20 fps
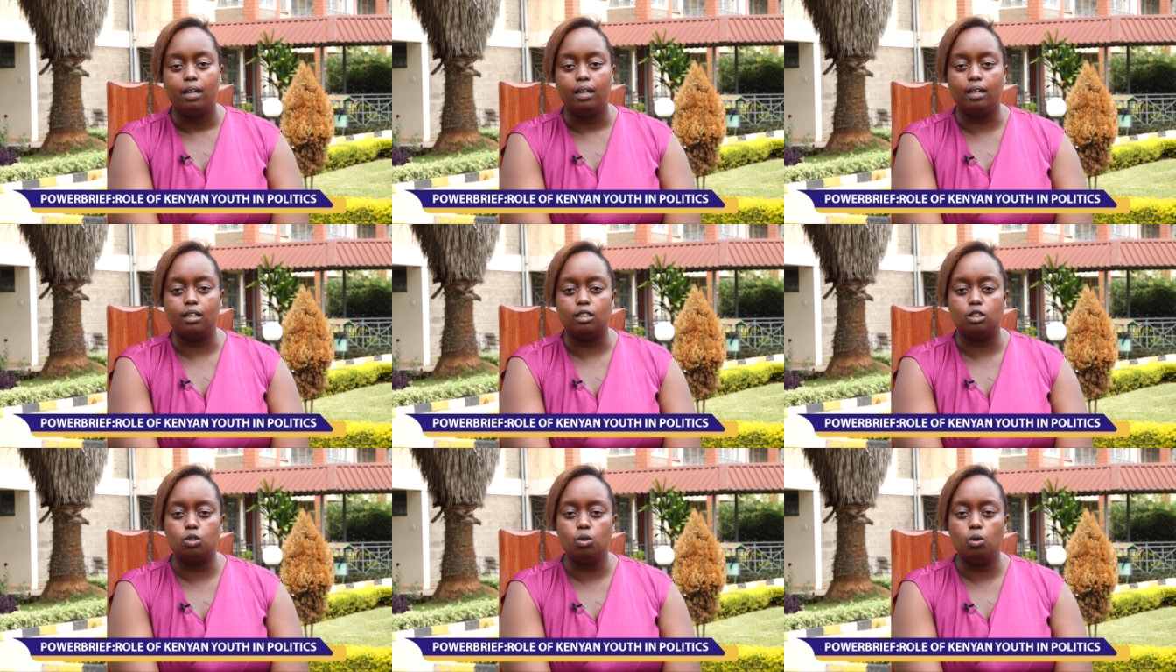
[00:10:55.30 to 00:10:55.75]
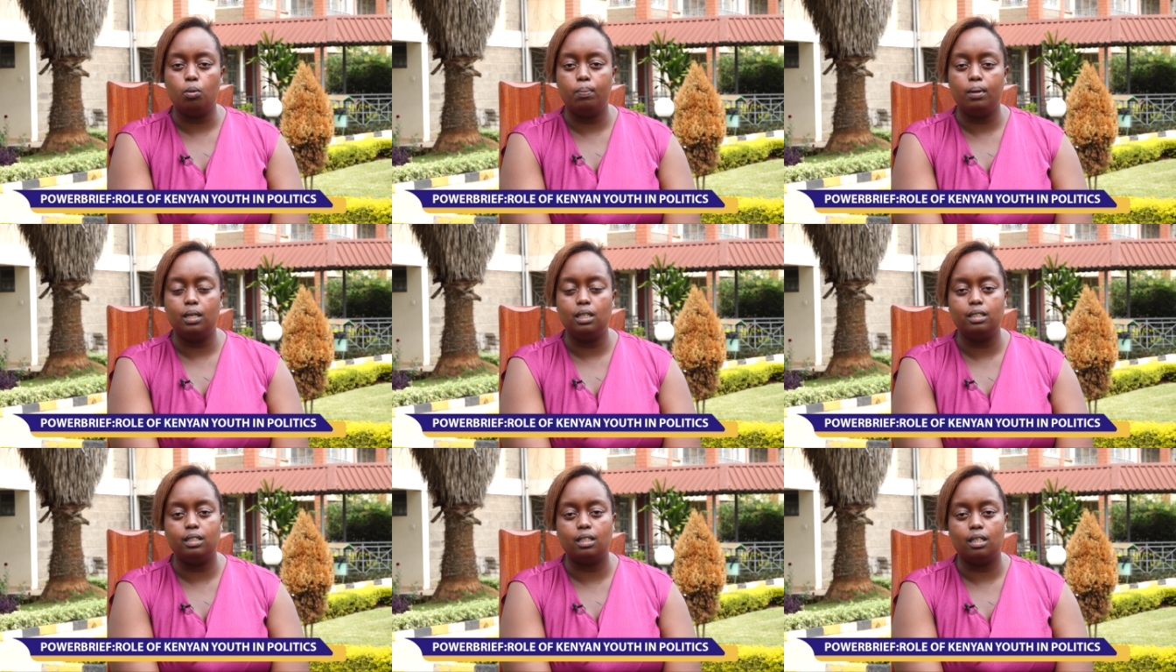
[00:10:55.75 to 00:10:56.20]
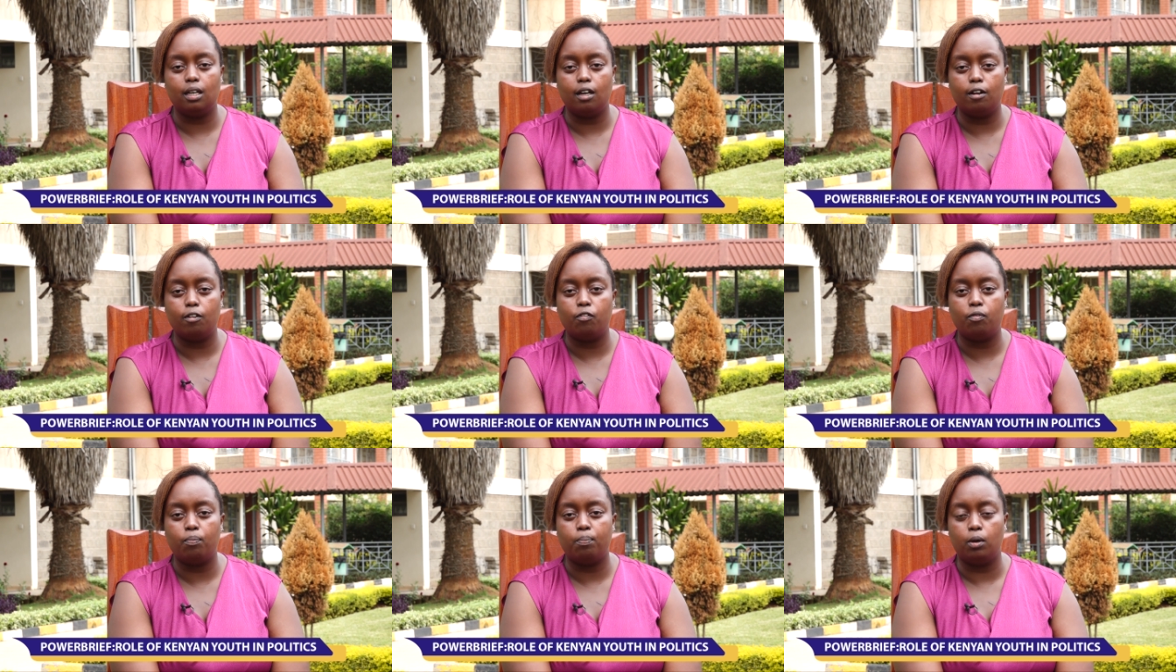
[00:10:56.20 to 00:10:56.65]
Yeah. Yes, so build
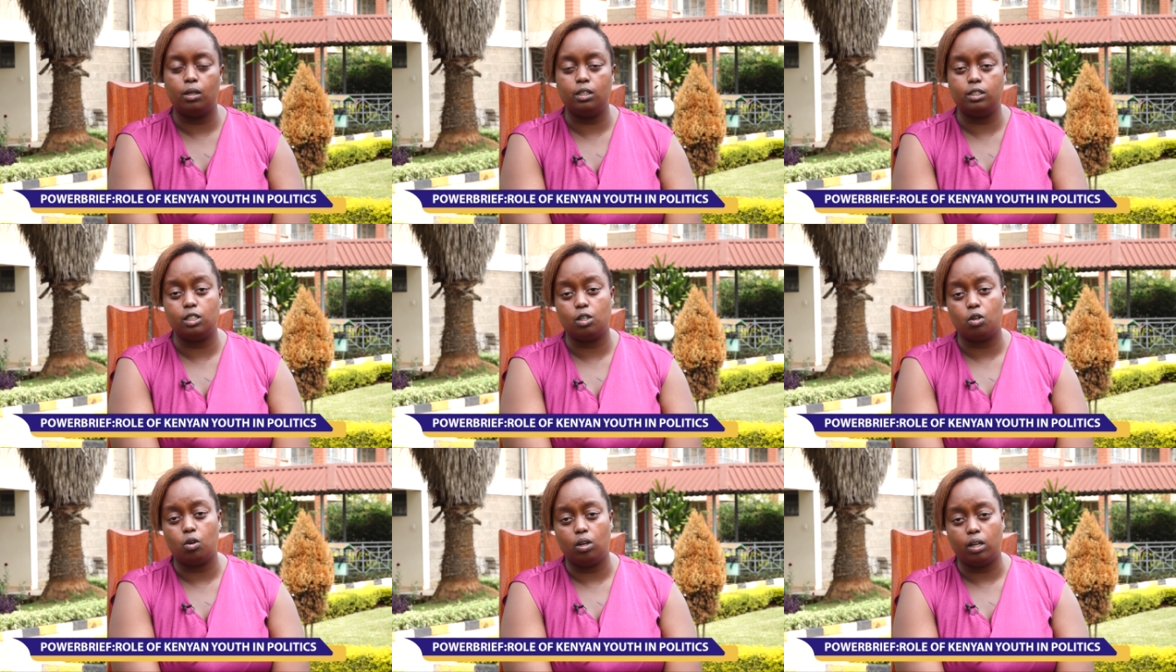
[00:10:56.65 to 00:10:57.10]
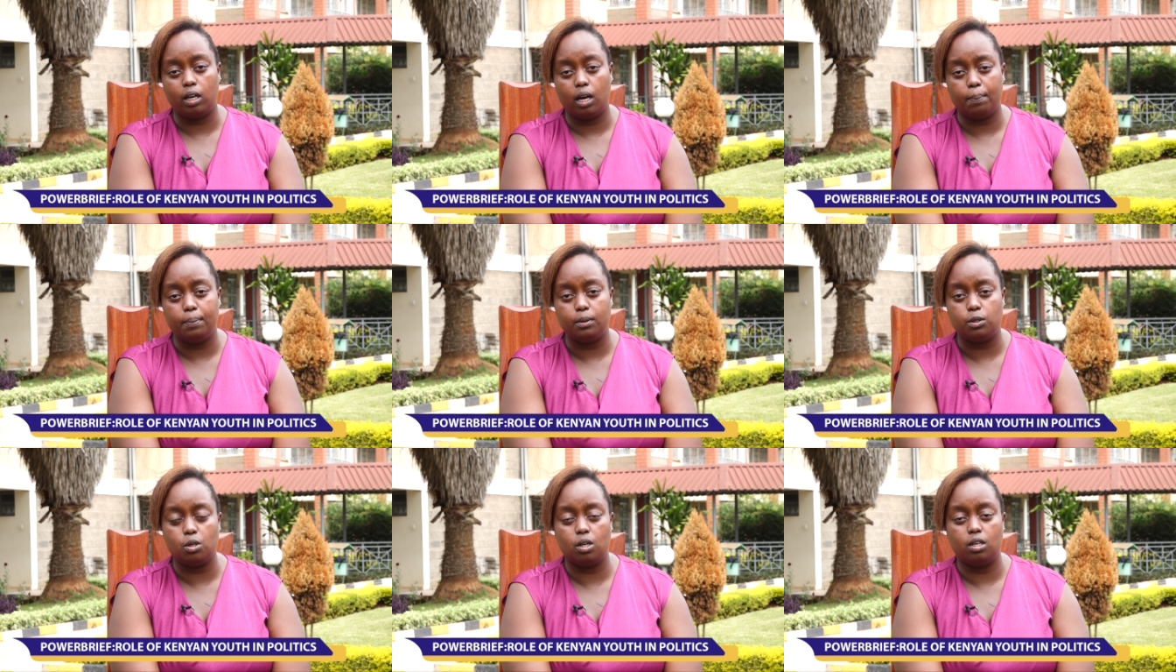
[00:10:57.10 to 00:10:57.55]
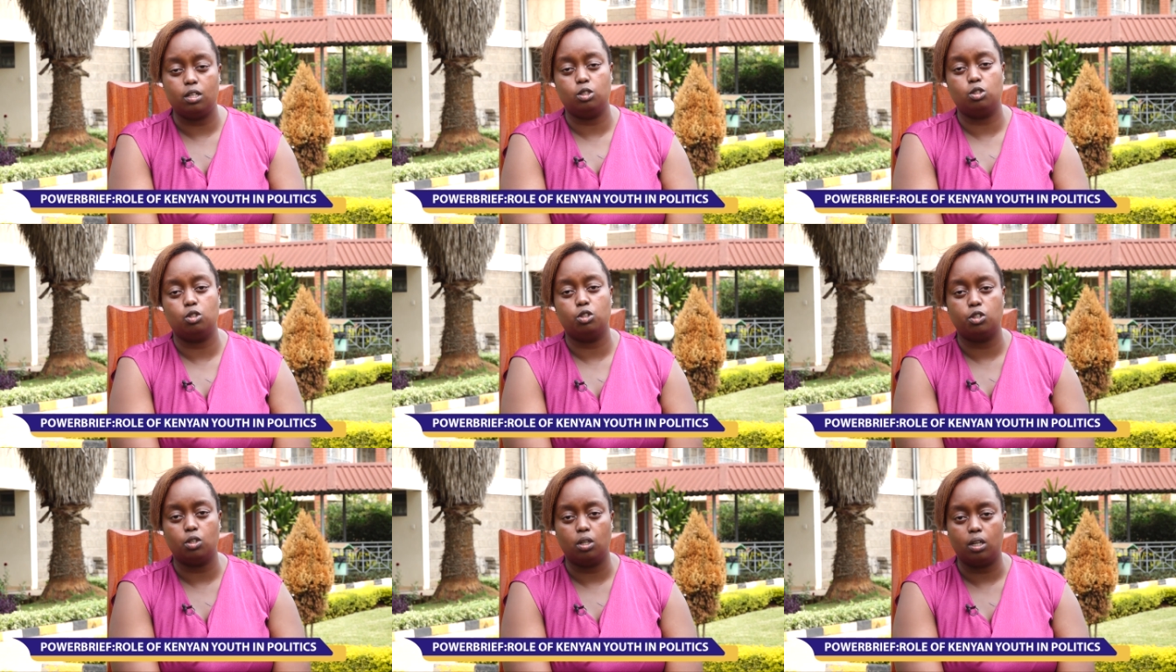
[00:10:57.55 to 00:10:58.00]
enough political capital and
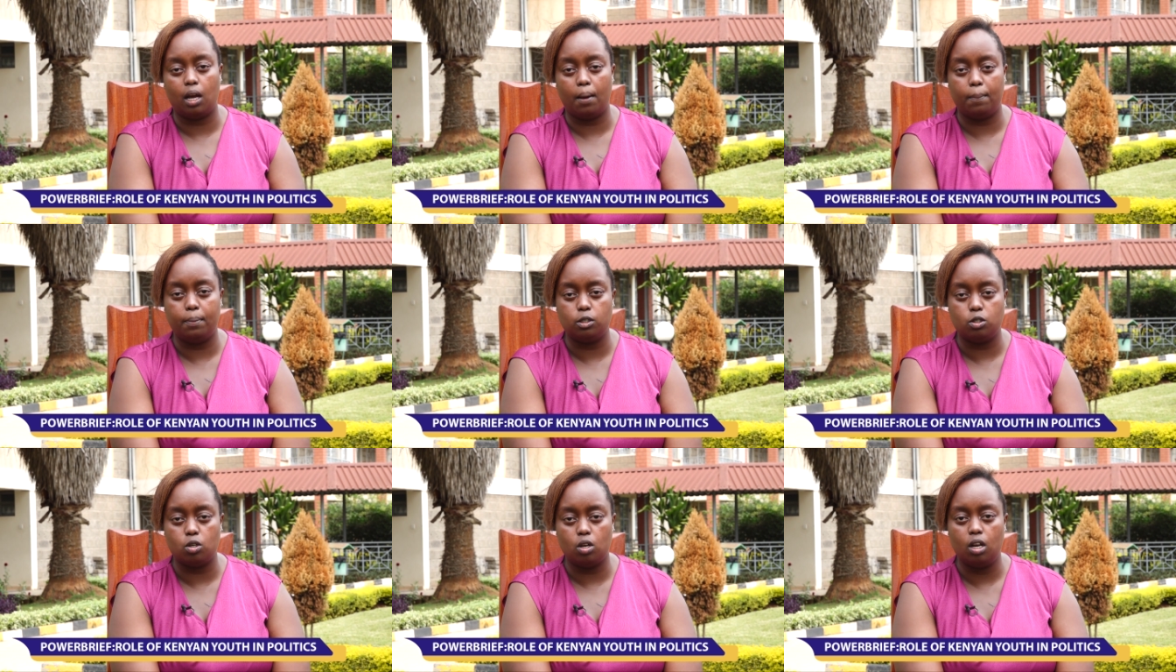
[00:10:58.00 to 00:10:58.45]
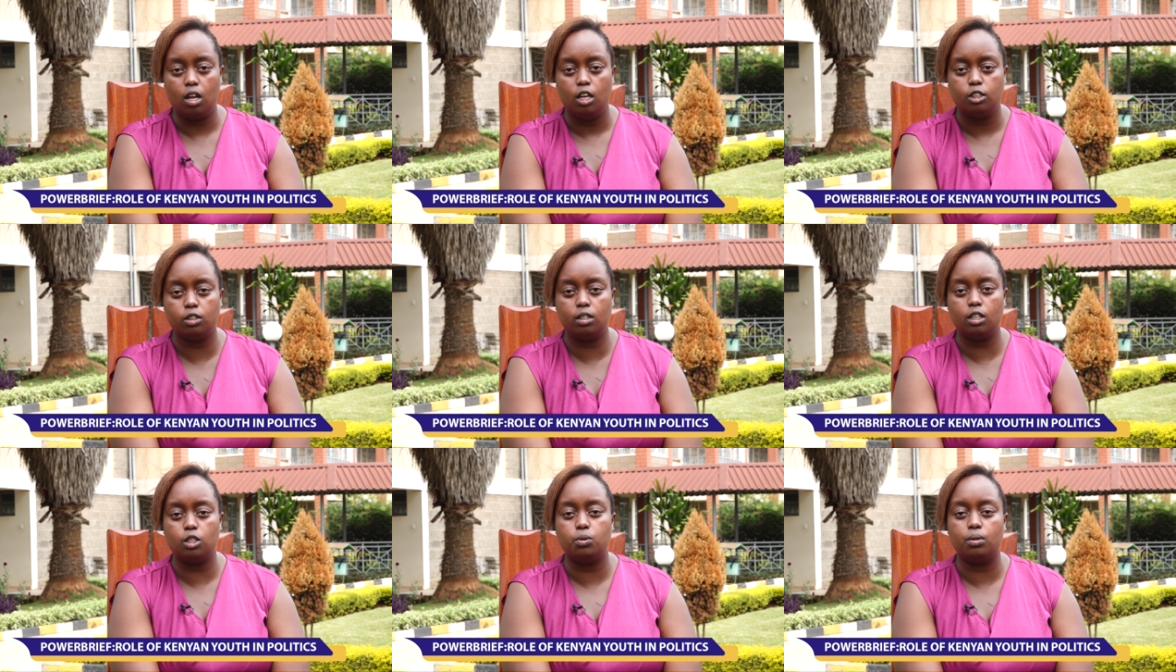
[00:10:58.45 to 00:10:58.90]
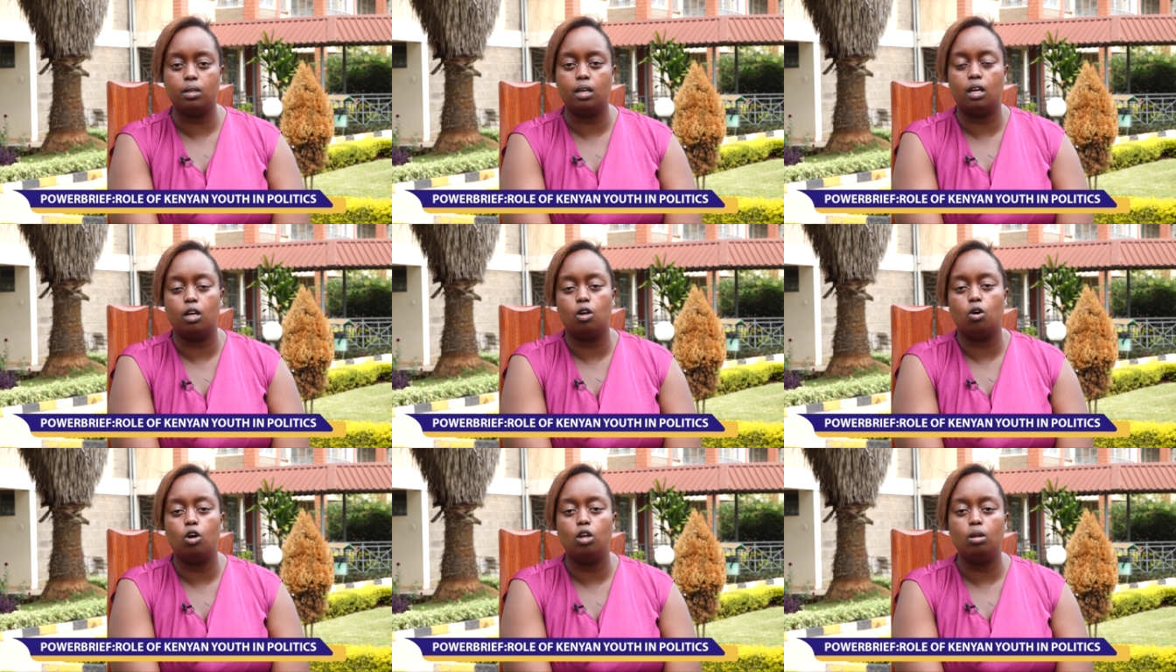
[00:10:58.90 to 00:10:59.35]
social capital so mm -hmm. that we
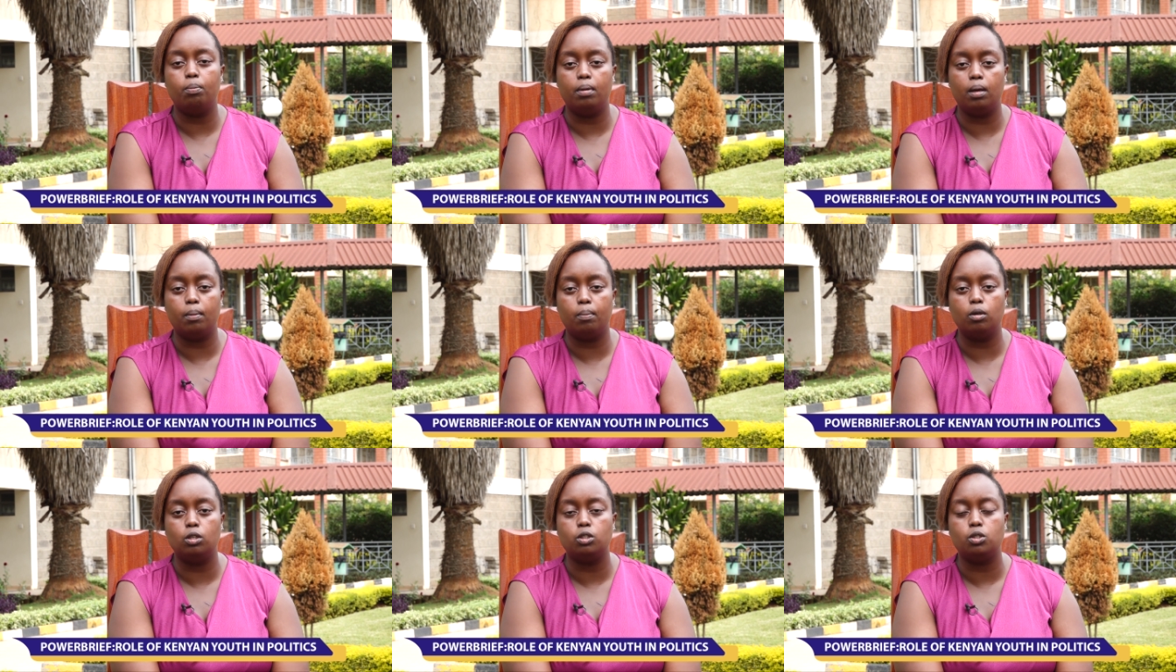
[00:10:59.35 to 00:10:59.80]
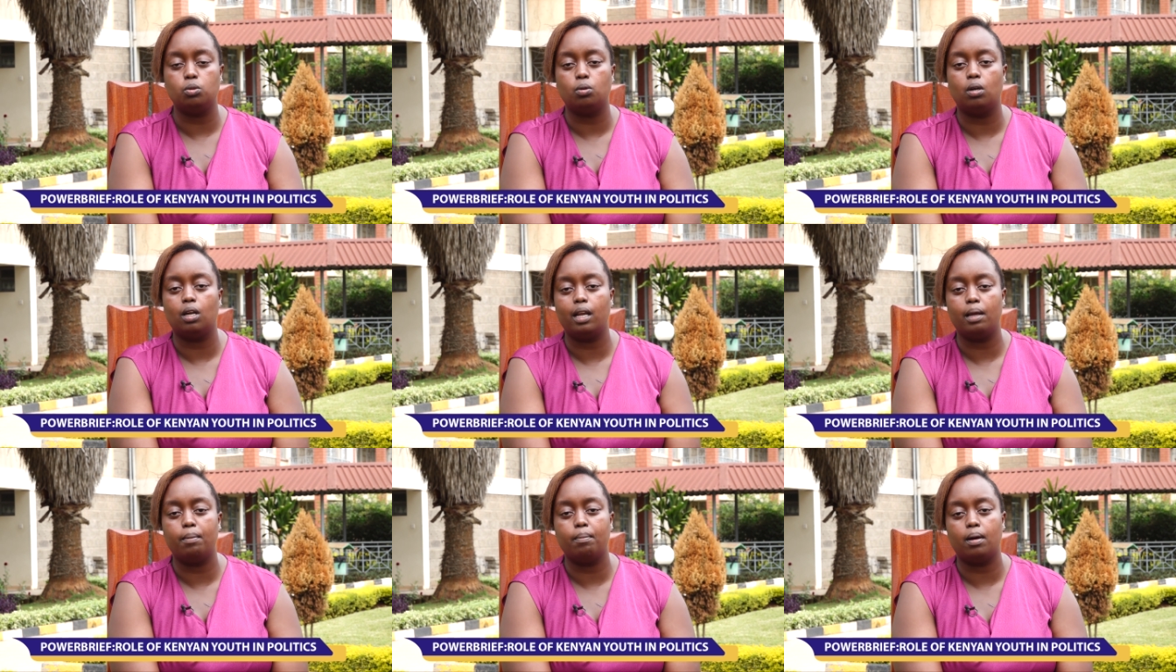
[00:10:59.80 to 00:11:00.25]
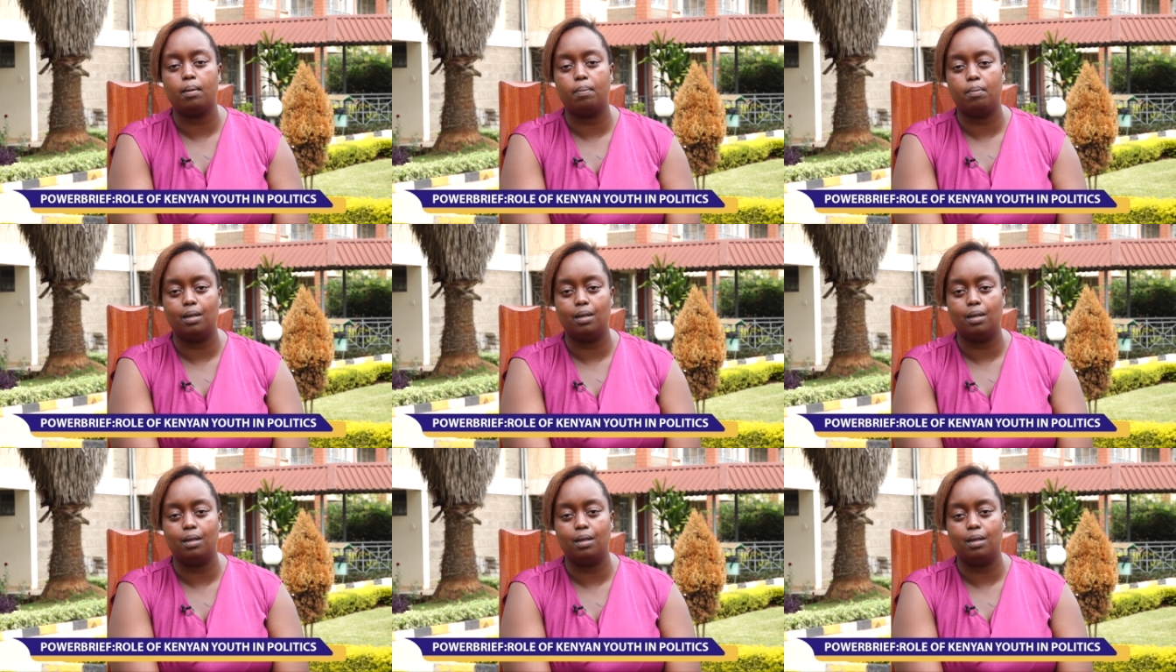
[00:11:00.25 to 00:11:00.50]
can all be able to climb up